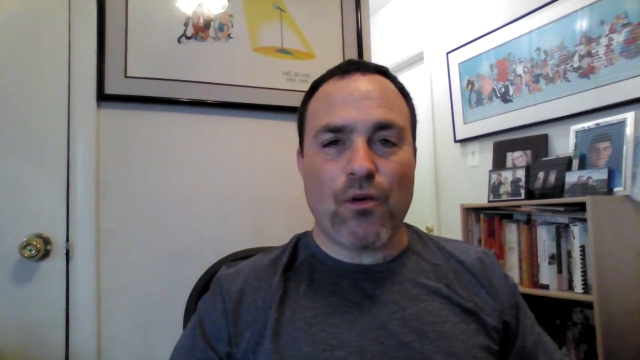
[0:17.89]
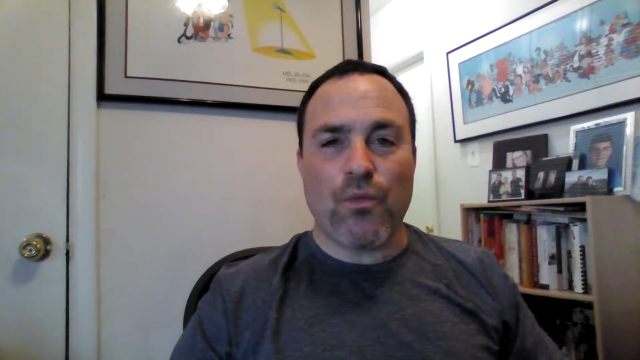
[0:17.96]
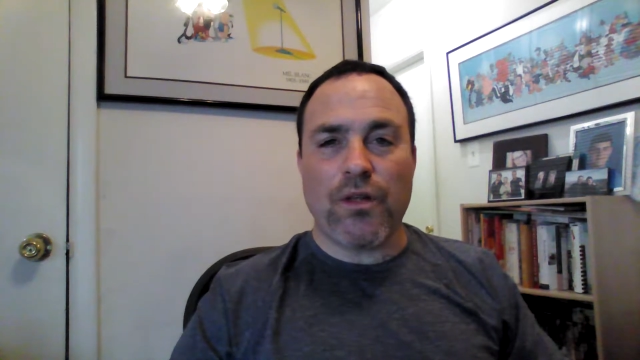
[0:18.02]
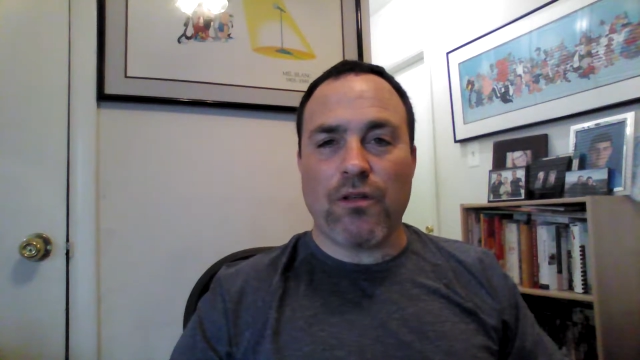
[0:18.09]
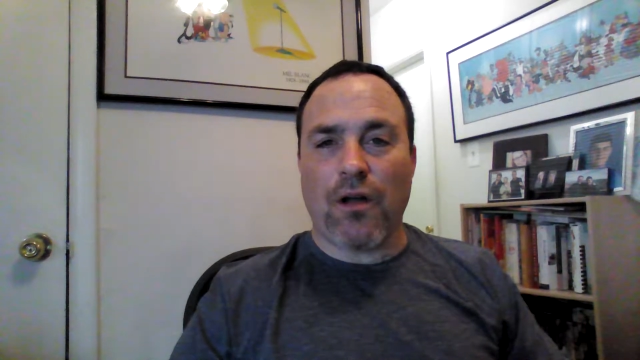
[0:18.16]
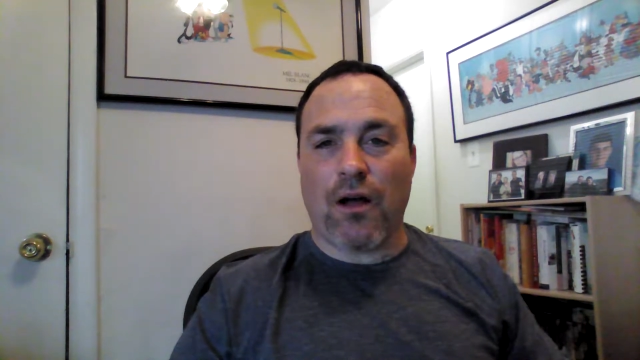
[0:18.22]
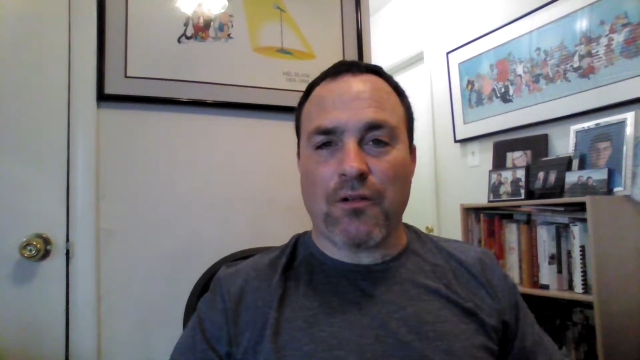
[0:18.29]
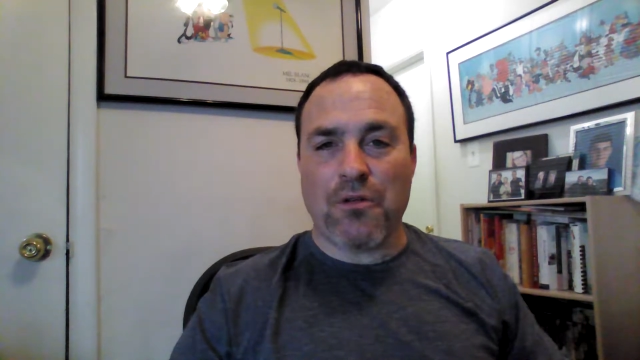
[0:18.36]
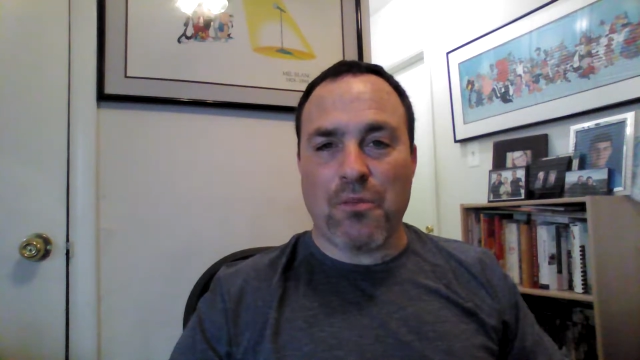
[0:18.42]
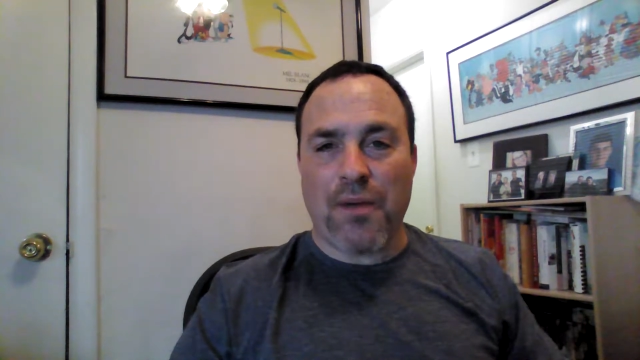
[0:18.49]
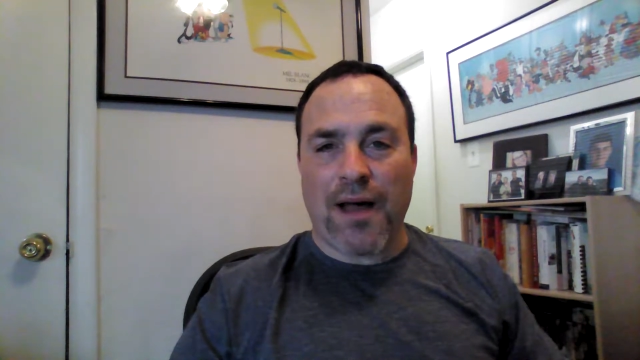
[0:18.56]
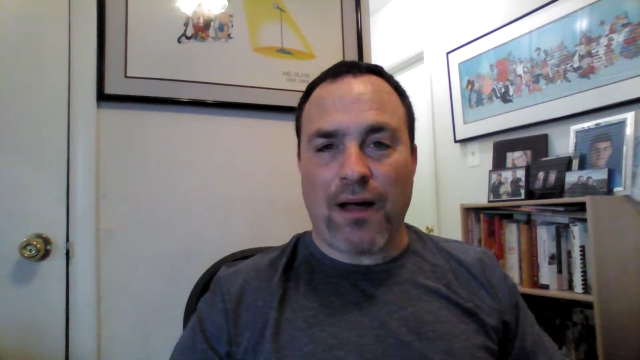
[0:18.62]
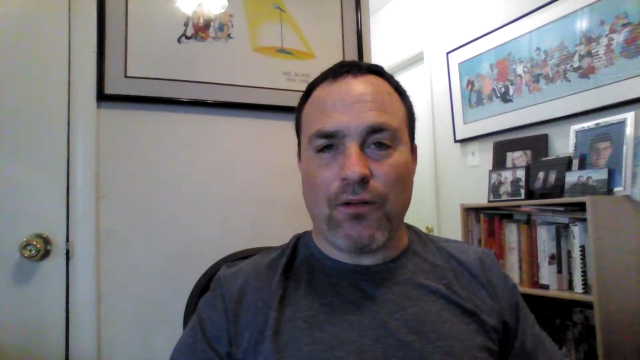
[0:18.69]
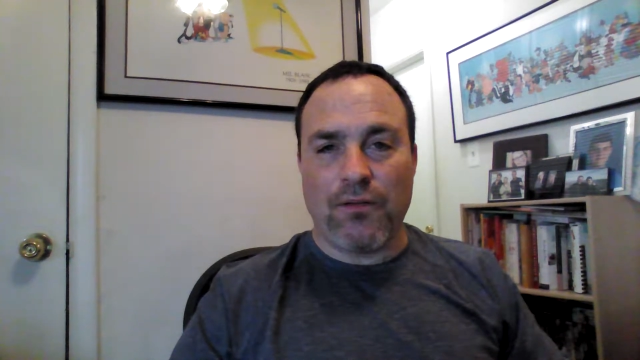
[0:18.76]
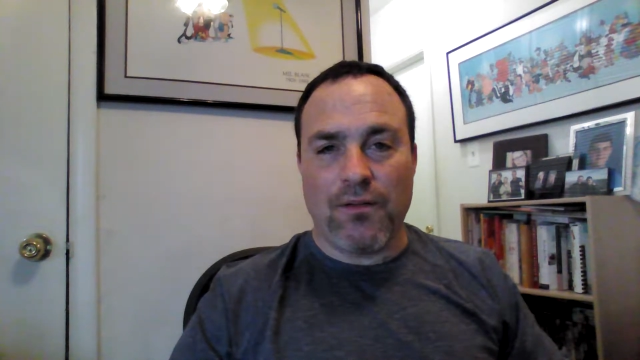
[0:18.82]
we talked
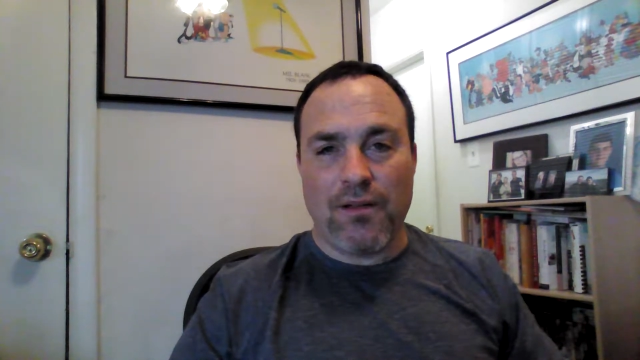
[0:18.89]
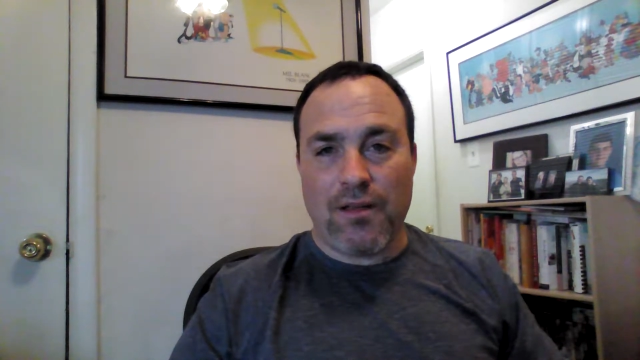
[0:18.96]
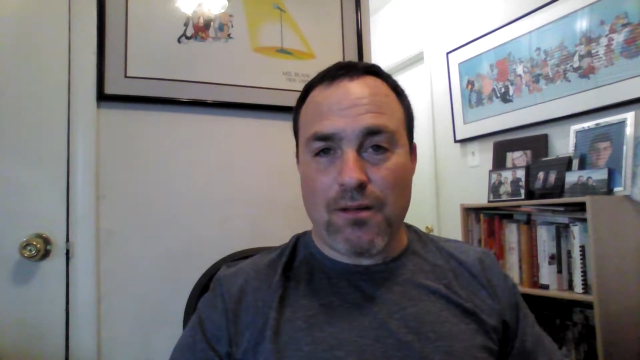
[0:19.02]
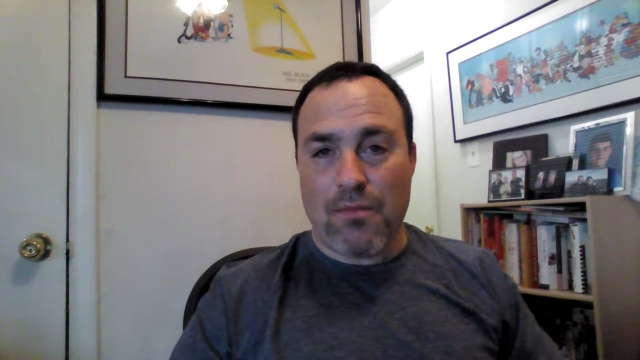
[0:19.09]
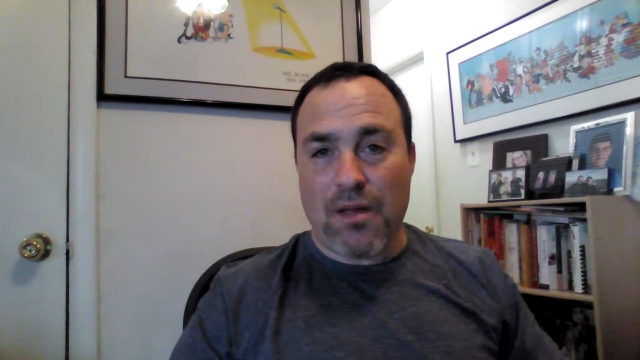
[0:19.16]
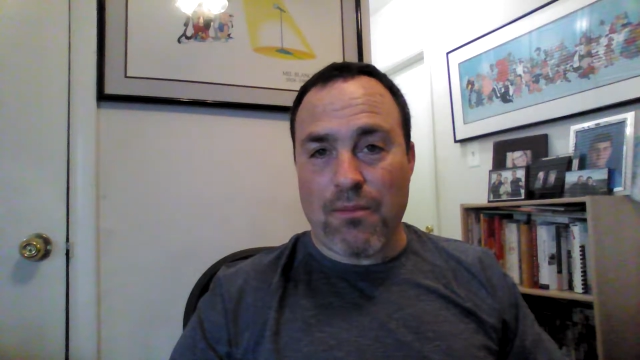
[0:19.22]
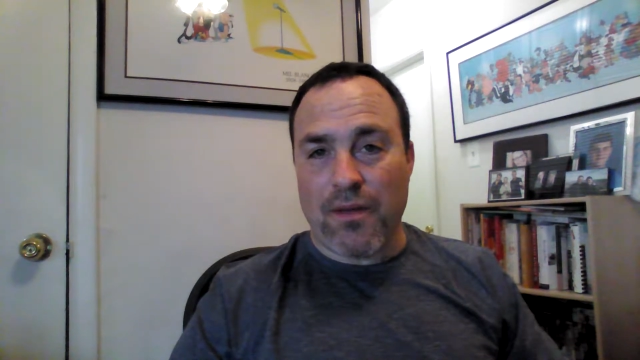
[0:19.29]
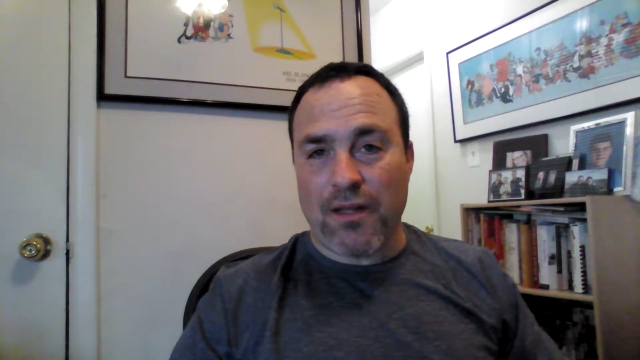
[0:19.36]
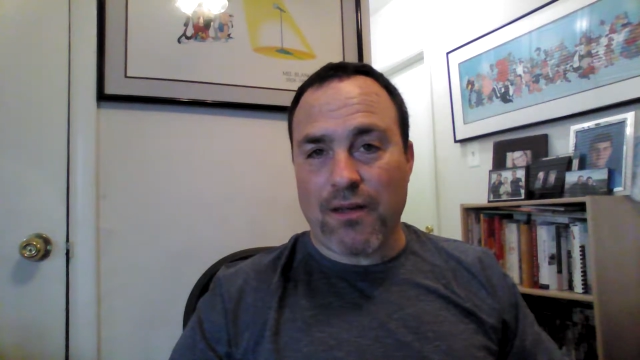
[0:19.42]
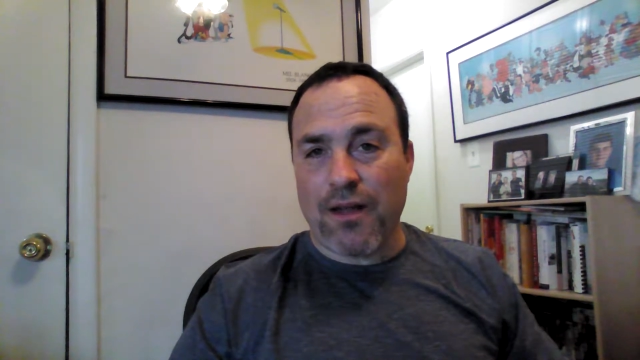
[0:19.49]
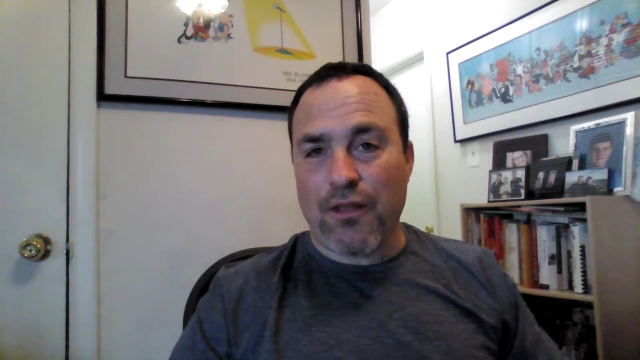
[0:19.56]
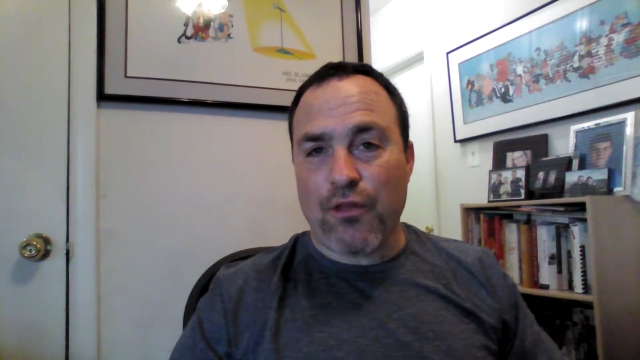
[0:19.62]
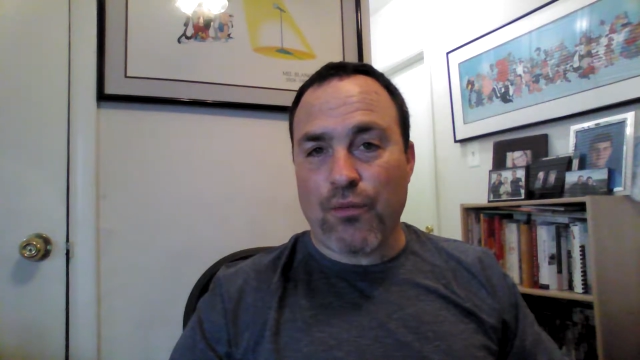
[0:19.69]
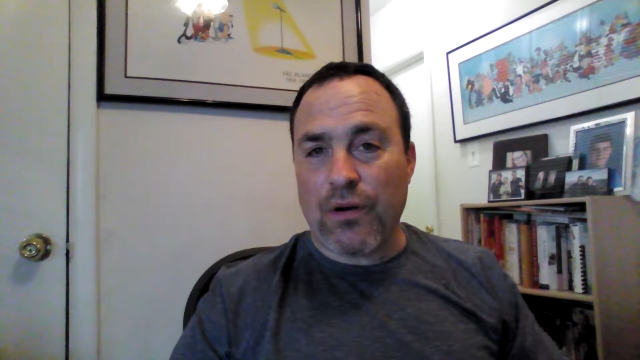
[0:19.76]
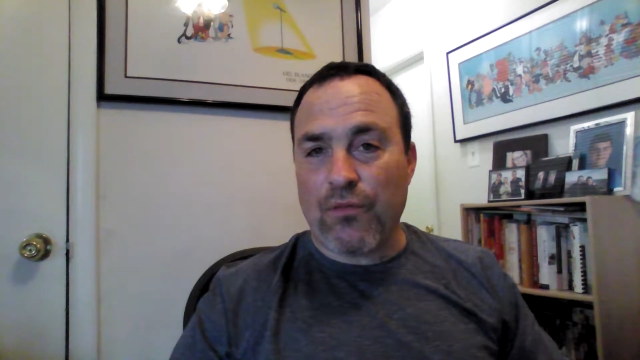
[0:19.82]
about commitment
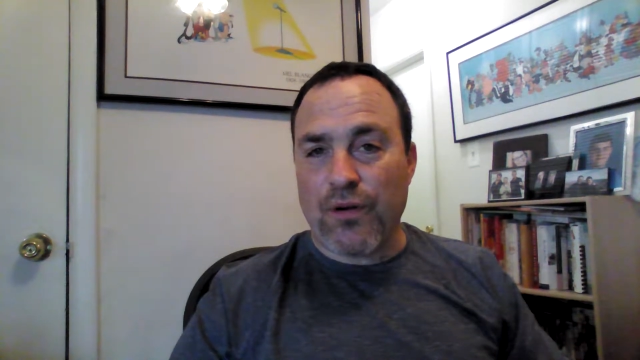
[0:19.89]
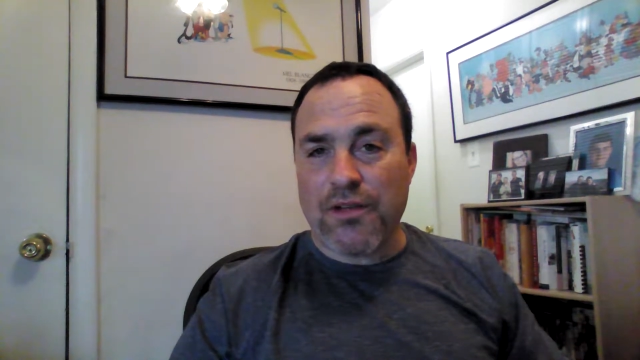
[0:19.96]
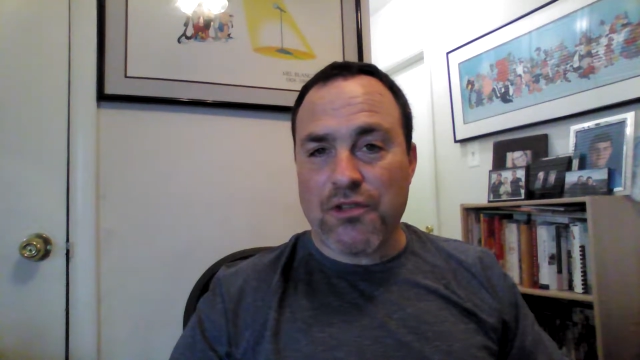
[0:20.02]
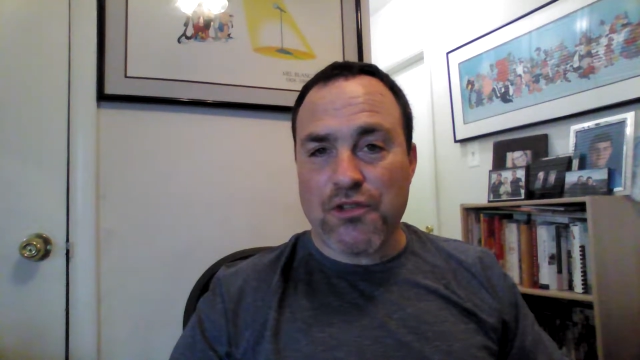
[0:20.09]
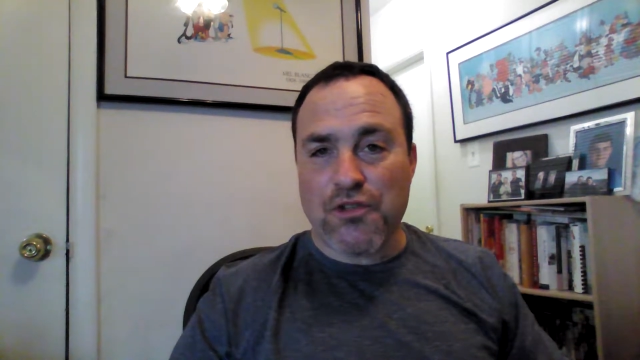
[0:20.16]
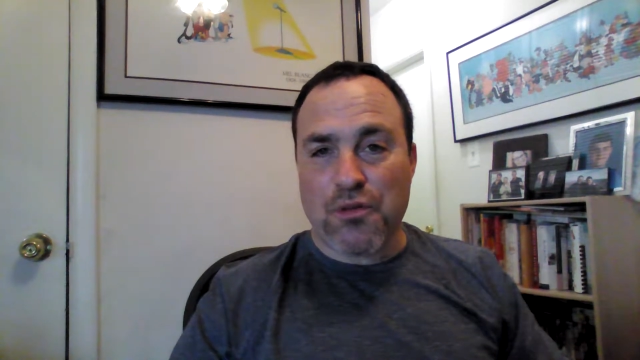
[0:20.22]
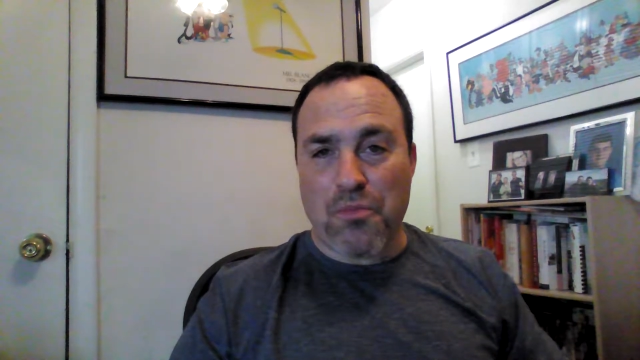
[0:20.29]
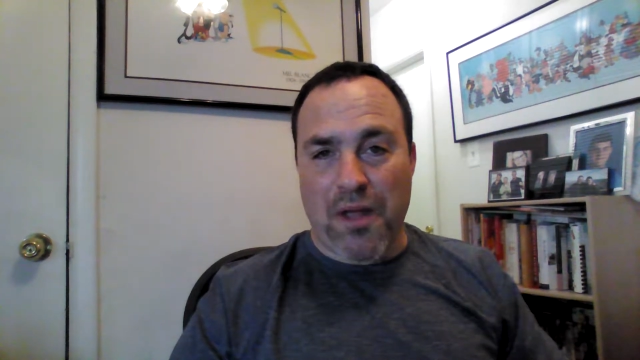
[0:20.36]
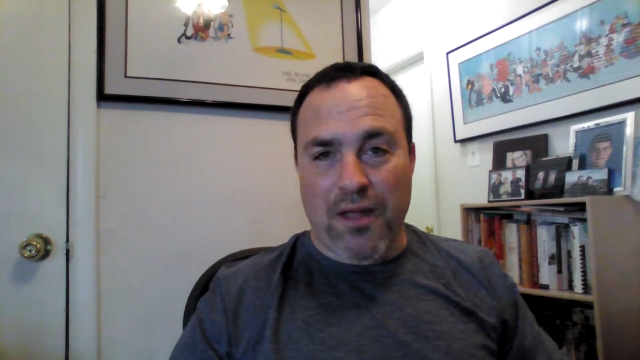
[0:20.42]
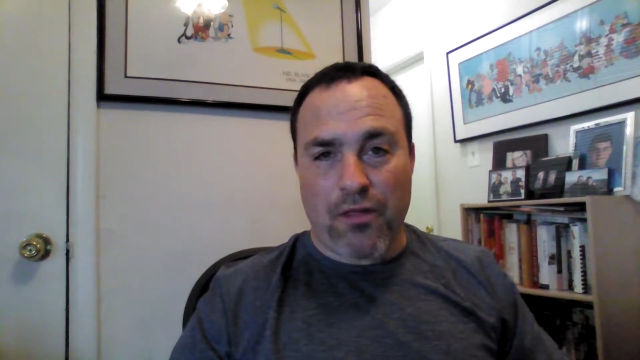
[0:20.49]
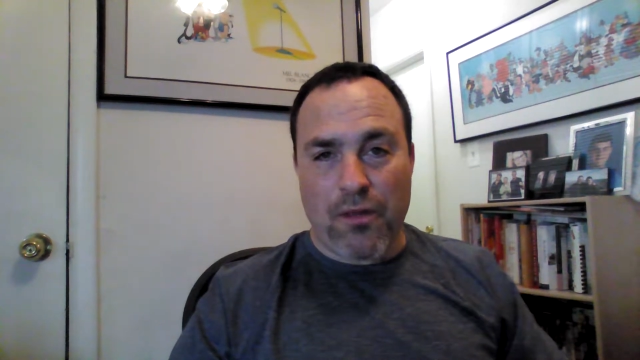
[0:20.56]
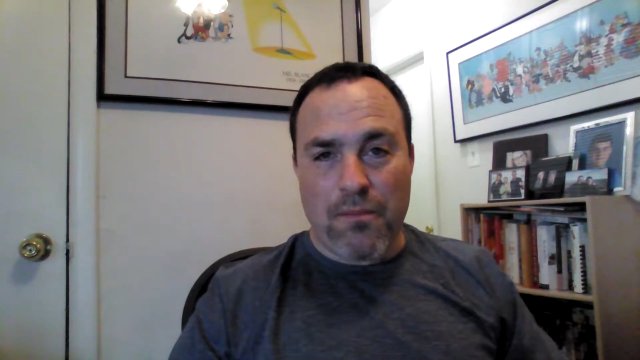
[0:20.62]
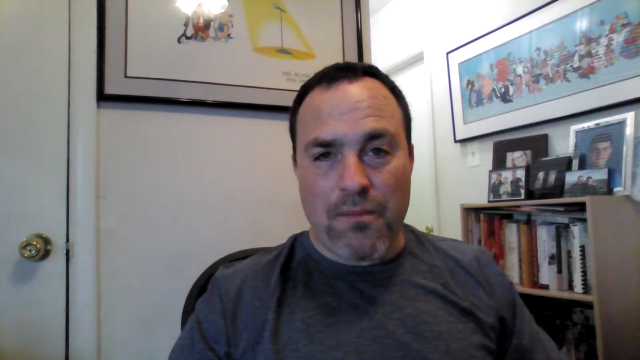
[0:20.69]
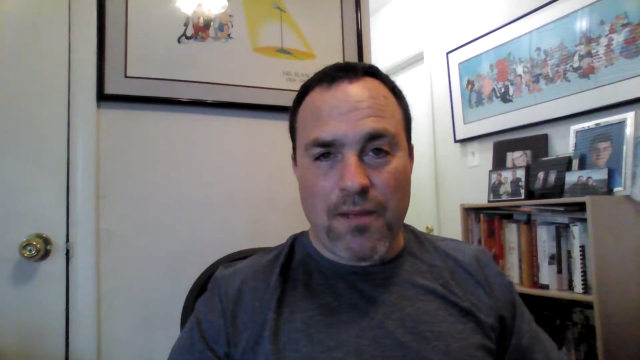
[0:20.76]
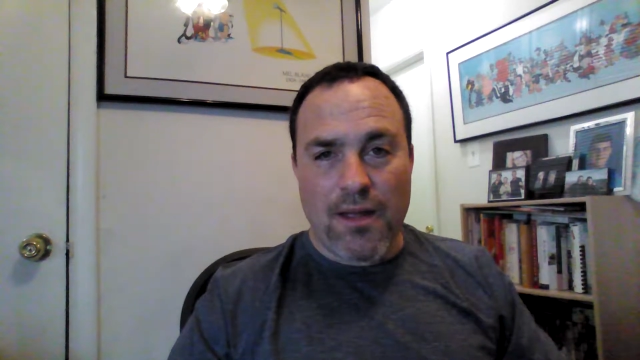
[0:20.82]
and 3 reasons to make
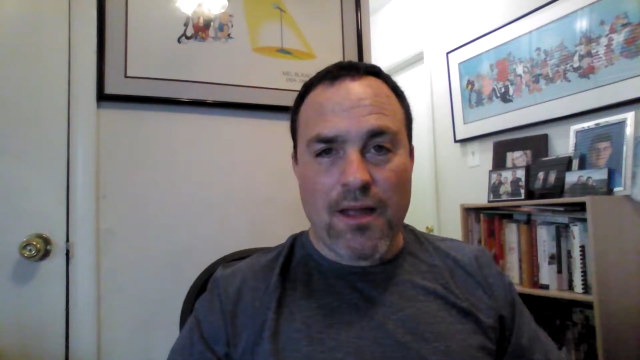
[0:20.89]
them.